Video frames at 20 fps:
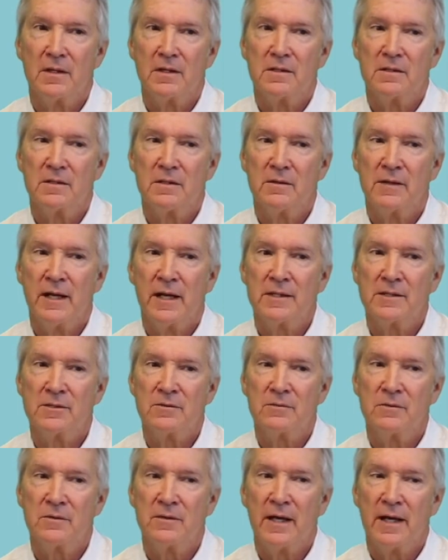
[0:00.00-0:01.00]
So
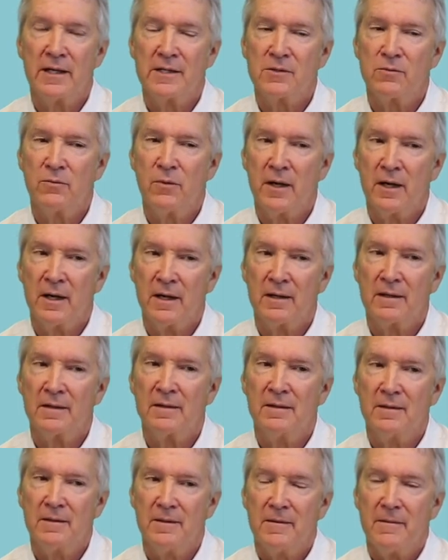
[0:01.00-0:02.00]
that's where
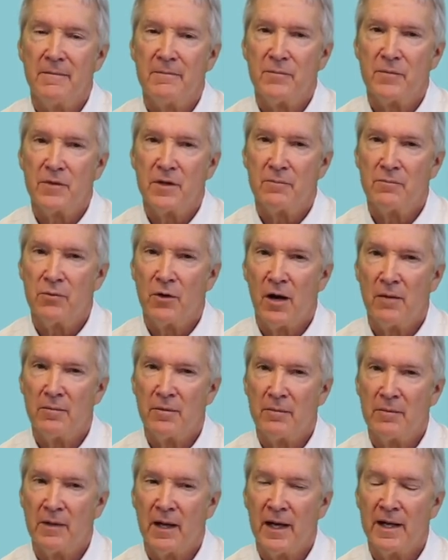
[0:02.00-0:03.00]
the
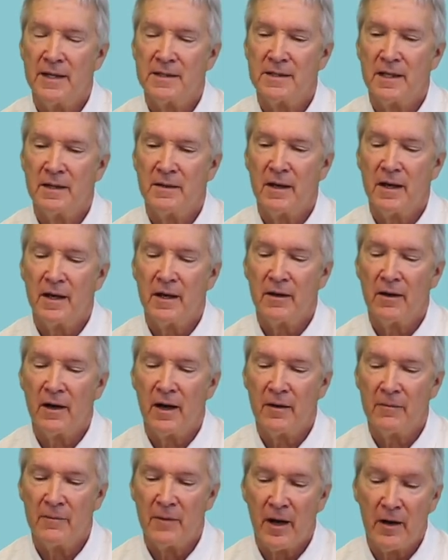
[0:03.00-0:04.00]
problem lies. And
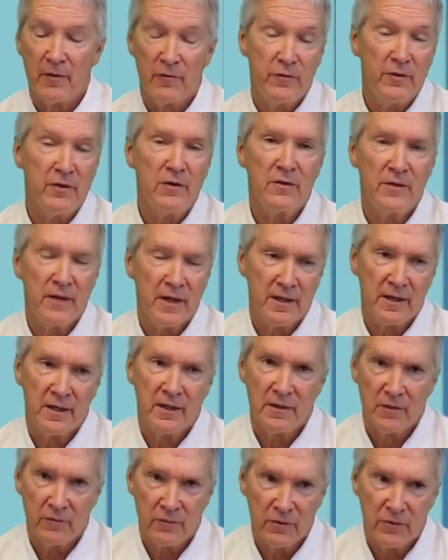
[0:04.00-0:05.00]
I fear that
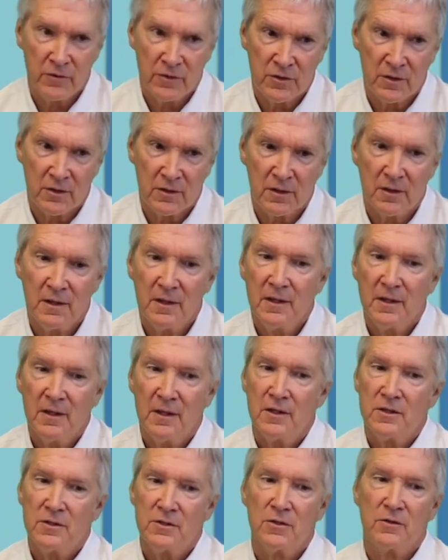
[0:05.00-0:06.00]
in the future,
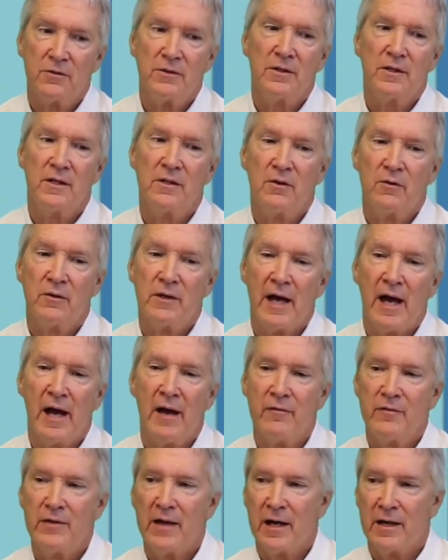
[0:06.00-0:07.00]
children that don't
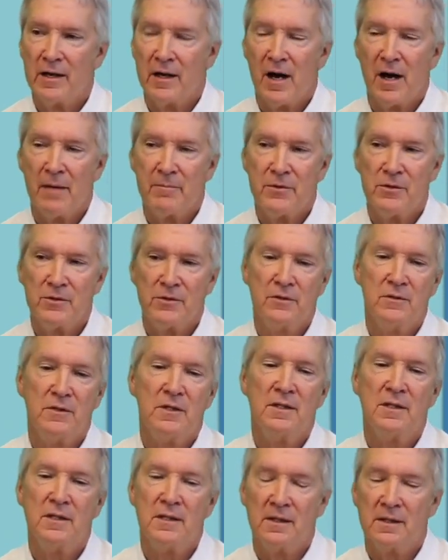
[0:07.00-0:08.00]
have that
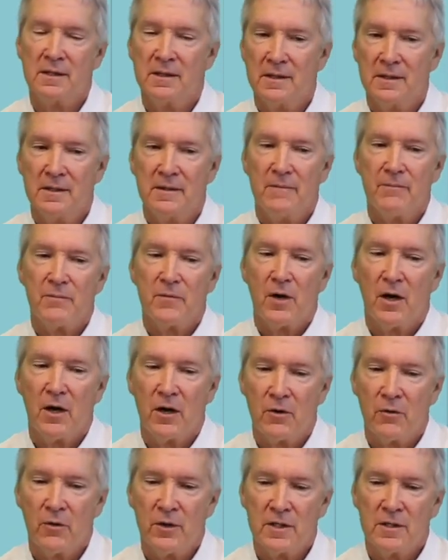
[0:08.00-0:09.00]
opportunity
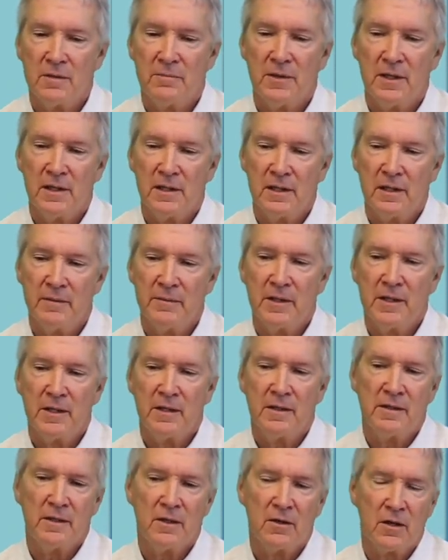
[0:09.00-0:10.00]
are going to be
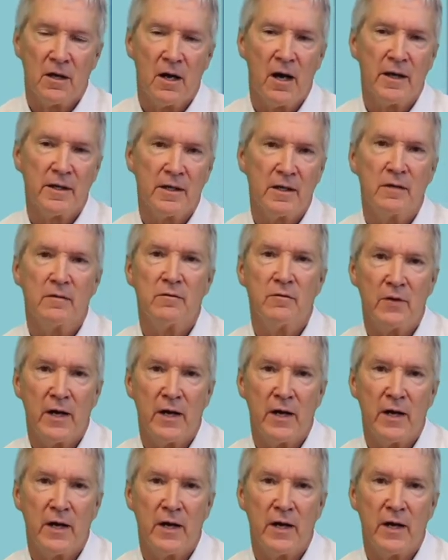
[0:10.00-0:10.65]
limited in their cognitive